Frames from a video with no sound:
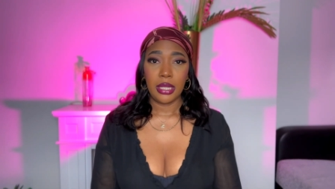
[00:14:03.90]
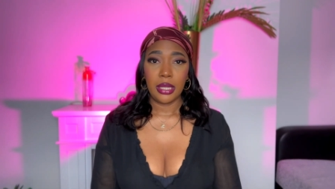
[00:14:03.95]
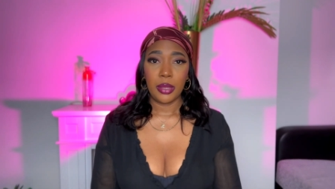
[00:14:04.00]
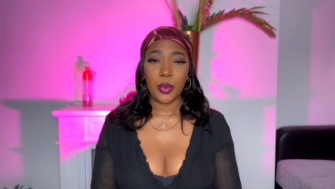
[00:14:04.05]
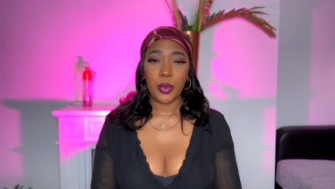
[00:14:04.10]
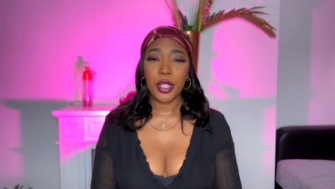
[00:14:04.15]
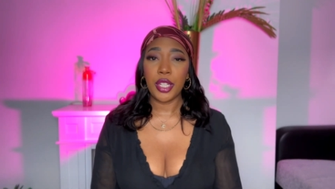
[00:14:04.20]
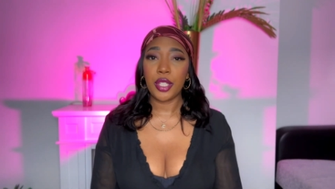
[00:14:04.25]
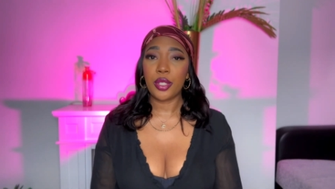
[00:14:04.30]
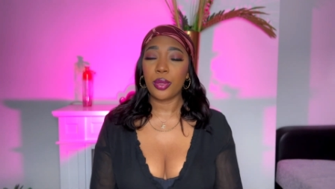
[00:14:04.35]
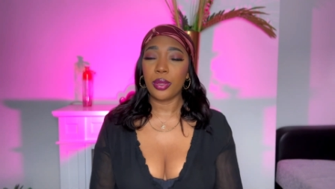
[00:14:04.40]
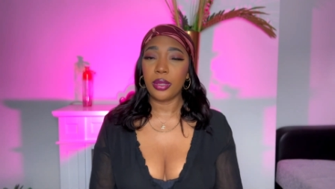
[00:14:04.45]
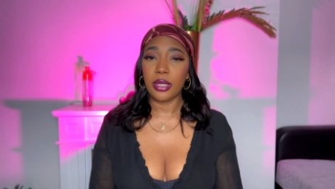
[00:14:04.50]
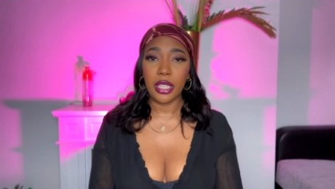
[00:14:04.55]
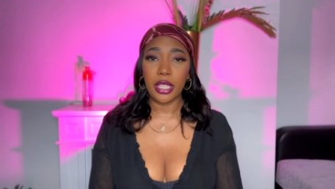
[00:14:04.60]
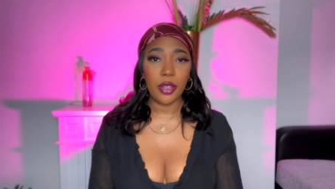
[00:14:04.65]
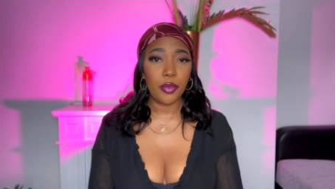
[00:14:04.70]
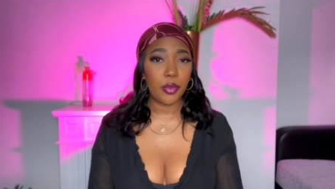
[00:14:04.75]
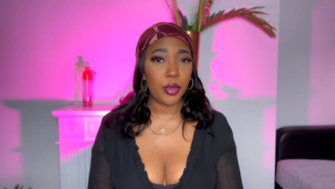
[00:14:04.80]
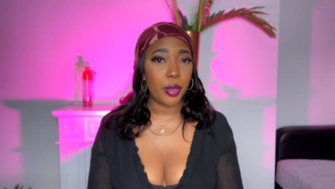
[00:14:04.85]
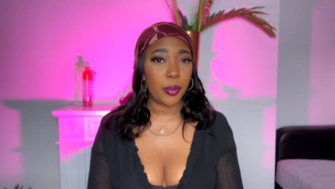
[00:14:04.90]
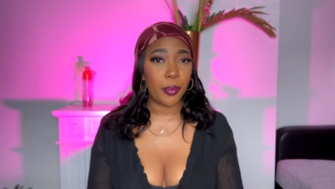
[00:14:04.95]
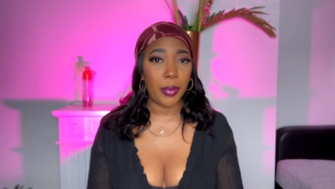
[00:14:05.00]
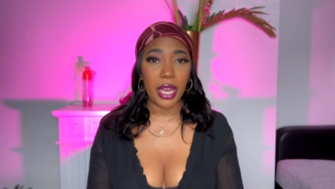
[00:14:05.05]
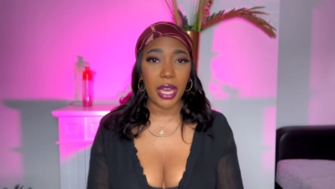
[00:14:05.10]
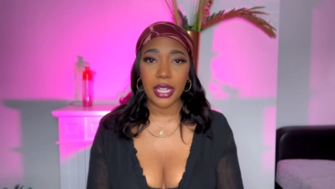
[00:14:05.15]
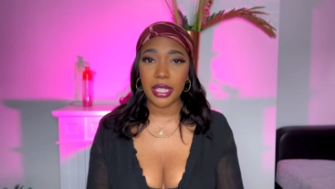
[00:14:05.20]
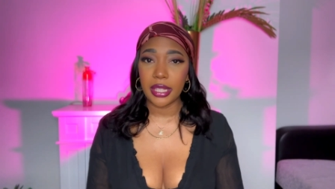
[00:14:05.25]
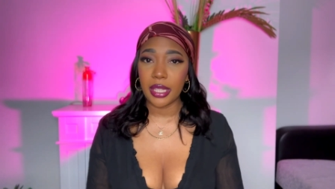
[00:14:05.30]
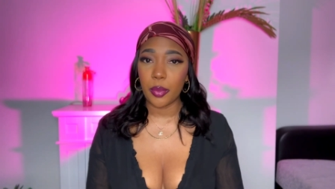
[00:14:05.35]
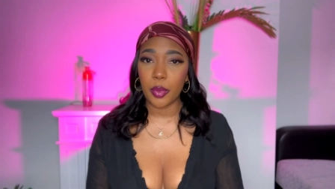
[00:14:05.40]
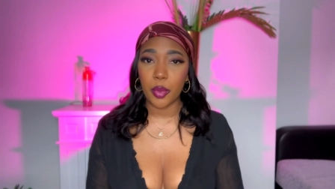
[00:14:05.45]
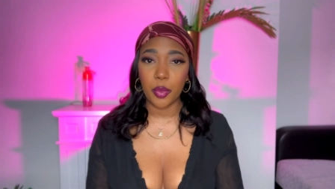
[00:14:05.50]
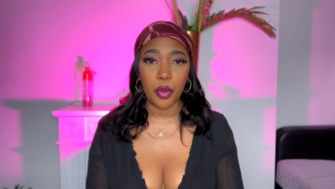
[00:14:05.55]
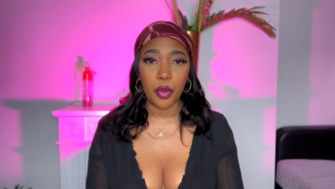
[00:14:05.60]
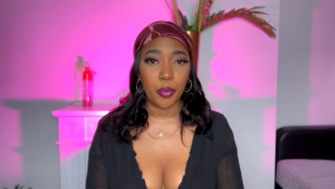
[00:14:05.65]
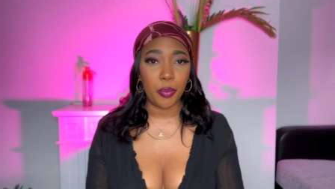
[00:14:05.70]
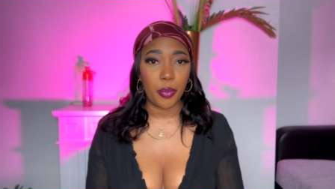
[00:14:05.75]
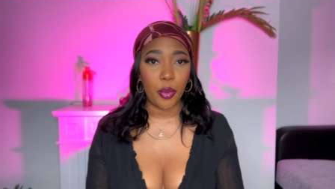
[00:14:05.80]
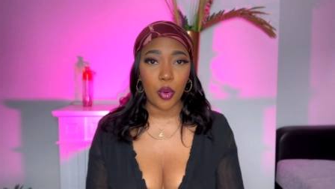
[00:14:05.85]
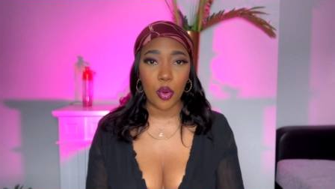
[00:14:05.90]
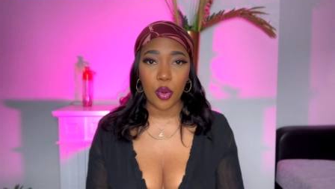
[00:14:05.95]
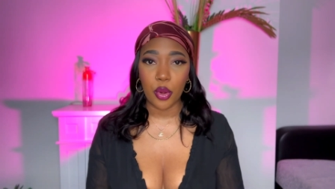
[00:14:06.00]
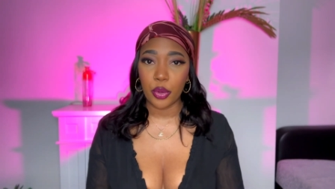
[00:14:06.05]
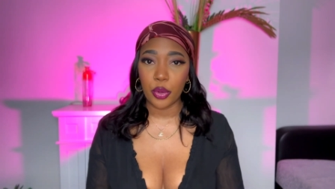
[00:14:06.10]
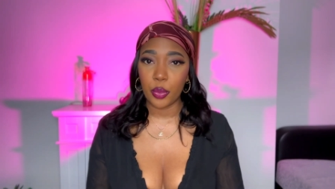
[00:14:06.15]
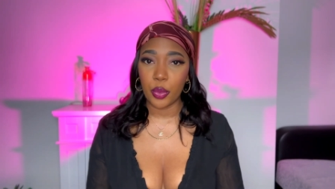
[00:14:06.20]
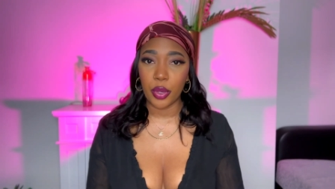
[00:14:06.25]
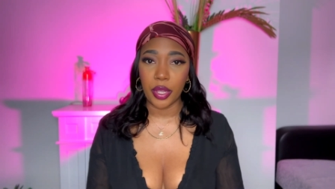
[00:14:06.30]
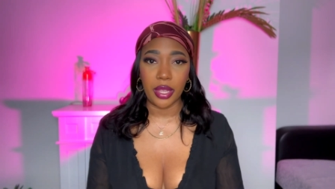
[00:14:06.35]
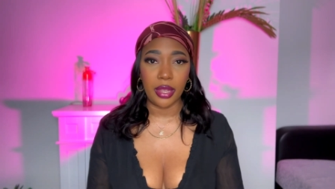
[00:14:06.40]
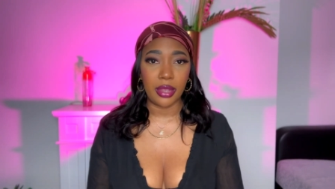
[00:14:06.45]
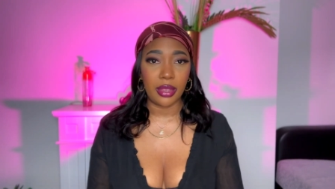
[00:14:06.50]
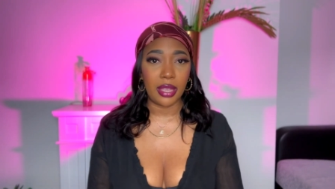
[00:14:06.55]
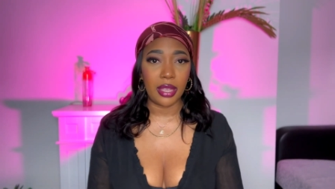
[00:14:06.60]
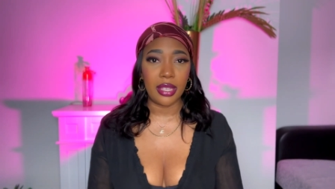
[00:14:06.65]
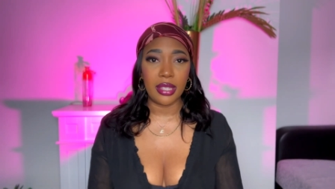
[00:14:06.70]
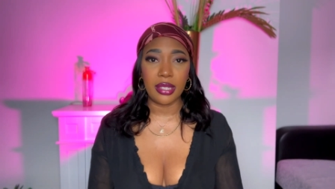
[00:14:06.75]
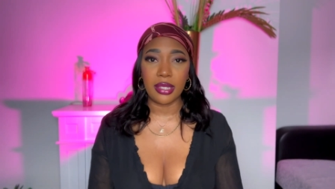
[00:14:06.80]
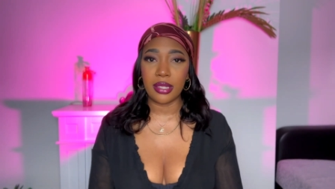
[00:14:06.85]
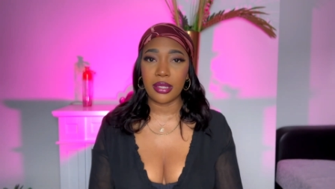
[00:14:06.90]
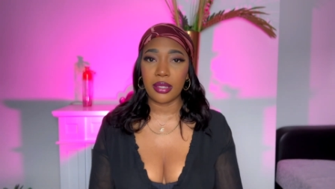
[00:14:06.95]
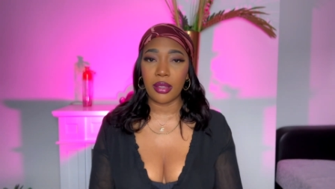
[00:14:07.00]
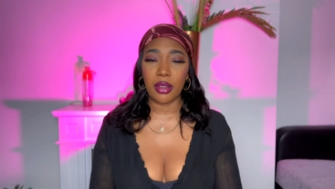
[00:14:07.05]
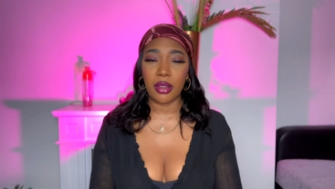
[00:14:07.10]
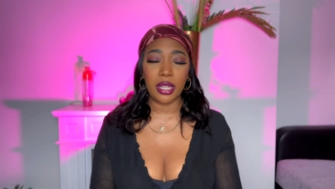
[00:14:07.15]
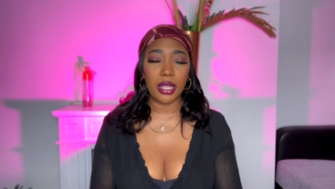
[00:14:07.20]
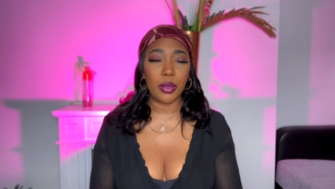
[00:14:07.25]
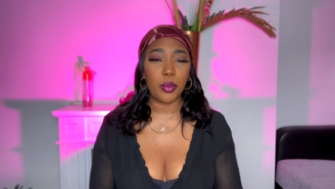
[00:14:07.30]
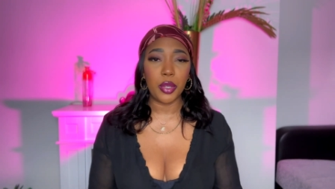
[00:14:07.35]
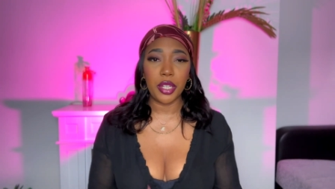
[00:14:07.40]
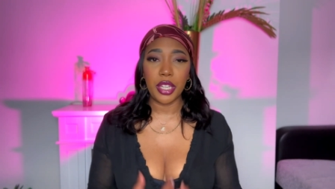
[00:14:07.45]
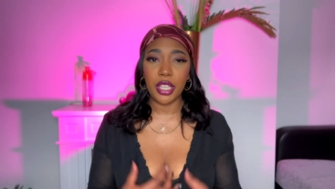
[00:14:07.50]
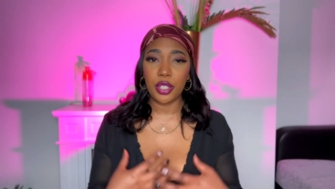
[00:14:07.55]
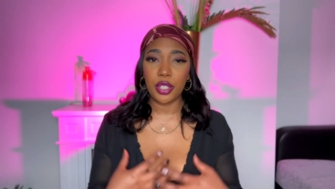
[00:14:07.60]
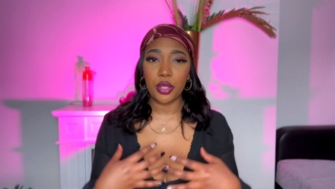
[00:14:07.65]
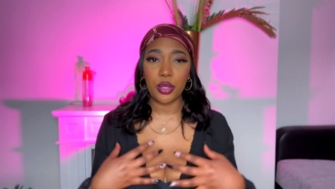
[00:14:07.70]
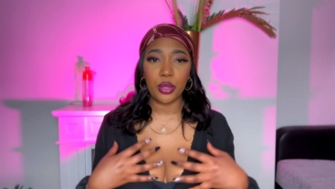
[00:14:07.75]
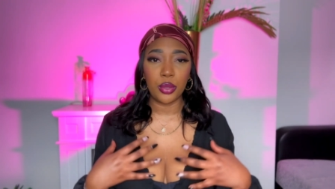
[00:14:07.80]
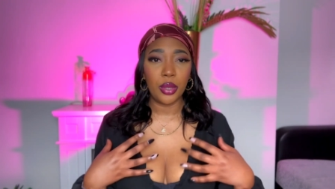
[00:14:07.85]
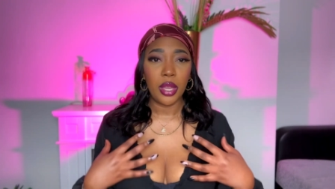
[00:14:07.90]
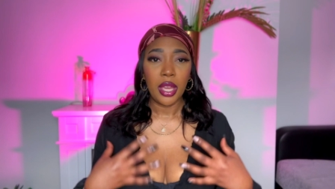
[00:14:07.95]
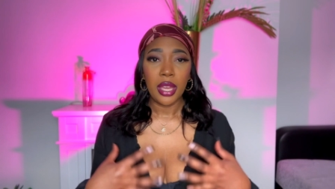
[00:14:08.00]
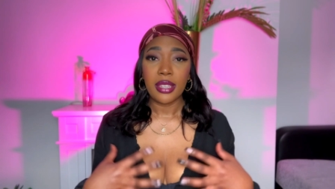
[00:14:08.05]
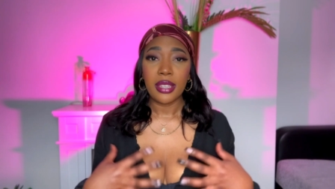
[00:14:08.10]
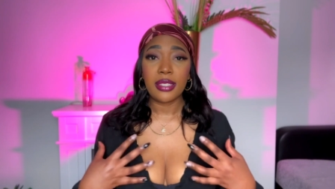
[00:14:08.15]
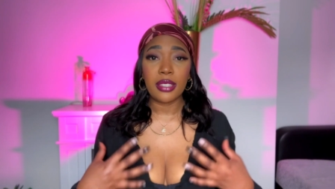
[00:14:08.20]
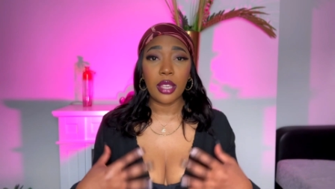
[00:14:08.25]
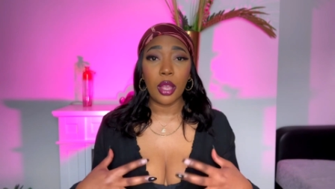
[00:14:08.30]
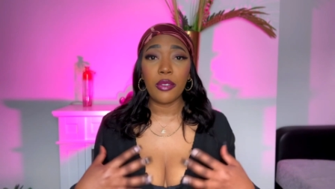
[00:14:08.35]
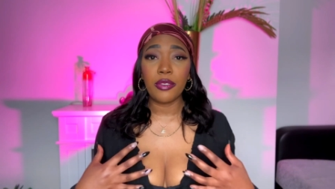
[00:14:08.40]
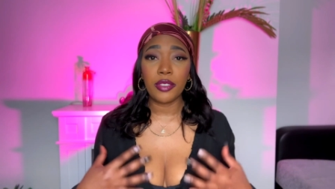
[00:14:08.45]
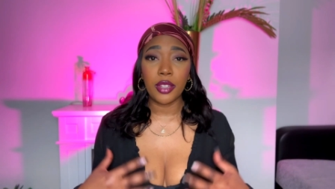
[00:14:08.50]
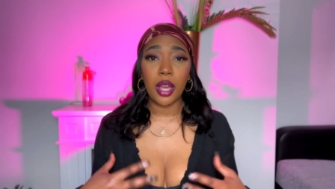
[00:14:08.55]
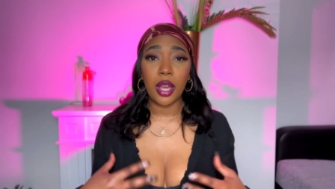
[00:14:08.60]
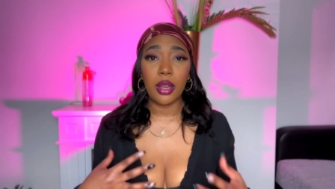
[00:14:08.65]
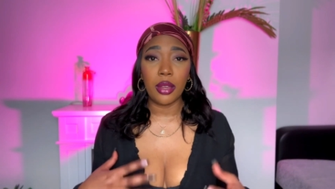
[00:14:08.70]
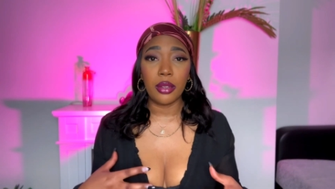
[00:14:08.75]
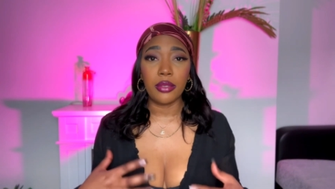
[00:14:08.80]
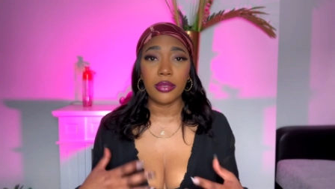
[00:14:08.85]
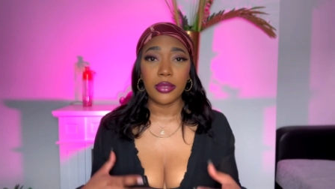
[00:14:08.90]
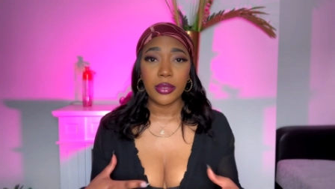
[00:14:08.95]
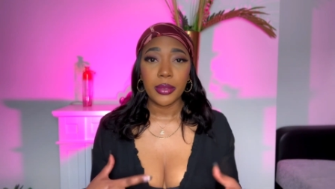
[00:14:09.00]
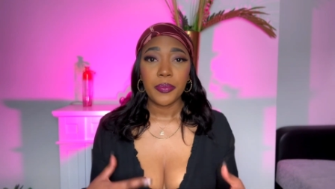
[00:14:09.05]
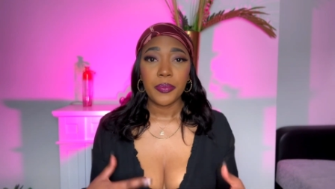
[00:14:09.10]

We need to live with the body that we were born with and start. We need to self love.